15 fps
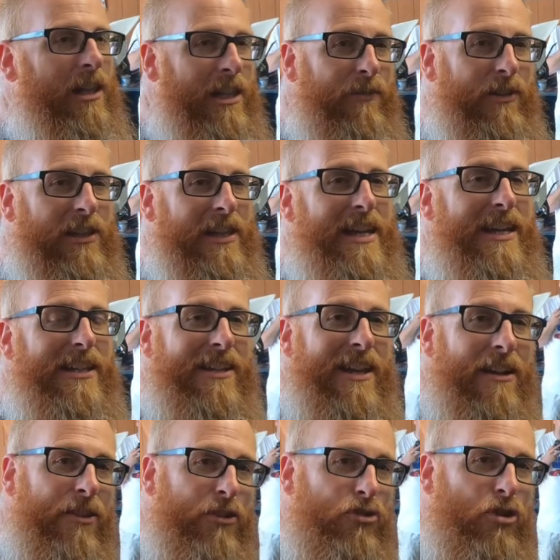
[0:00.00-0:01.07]
leave a link
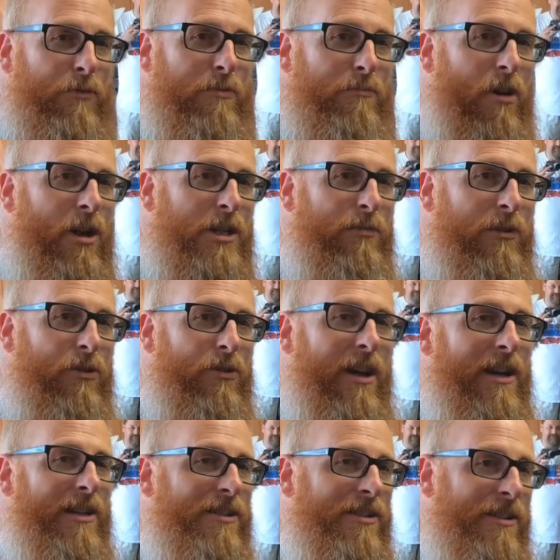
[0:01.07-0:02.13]
down in the description box below,
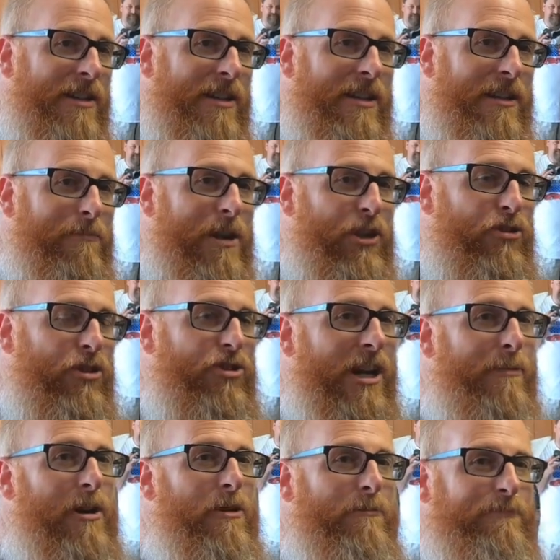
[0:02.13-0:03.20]
guys. Make sure you check
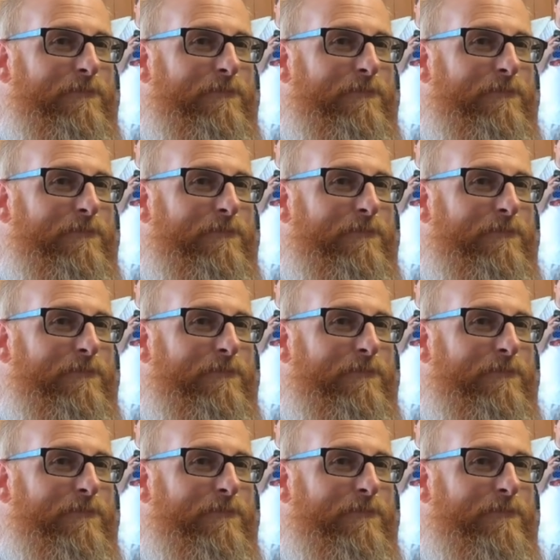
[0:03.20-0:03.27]
him out.